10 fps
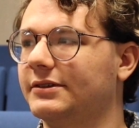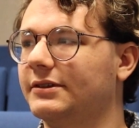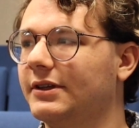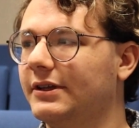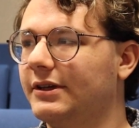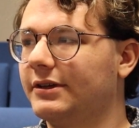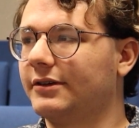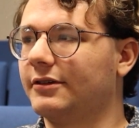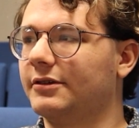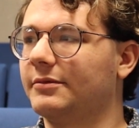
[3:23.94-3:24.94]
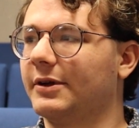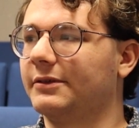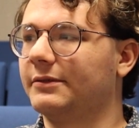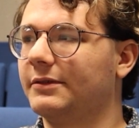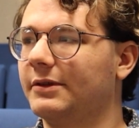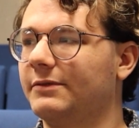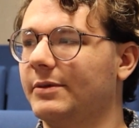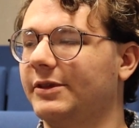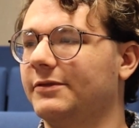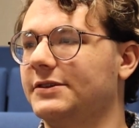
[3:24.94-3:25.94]
to go to my
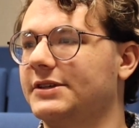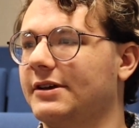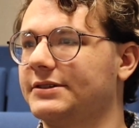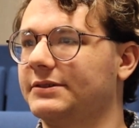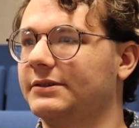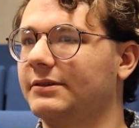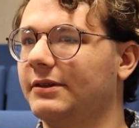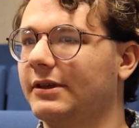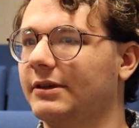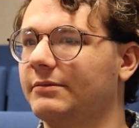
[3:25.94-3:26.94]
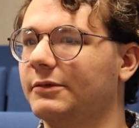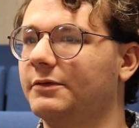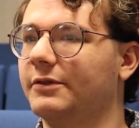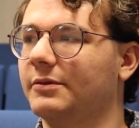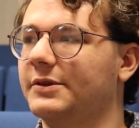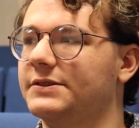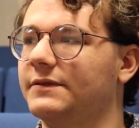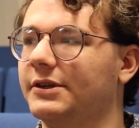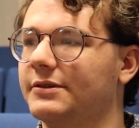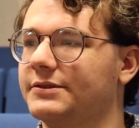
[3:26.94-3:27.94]
family friend's house and they would film these
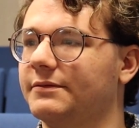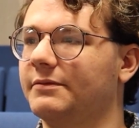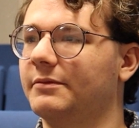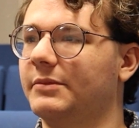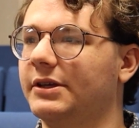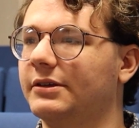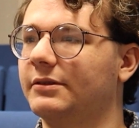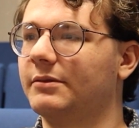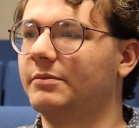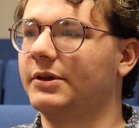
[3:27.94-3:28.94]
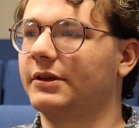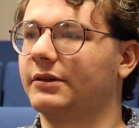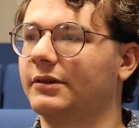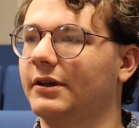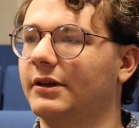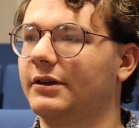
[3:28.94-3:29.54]
videos of me being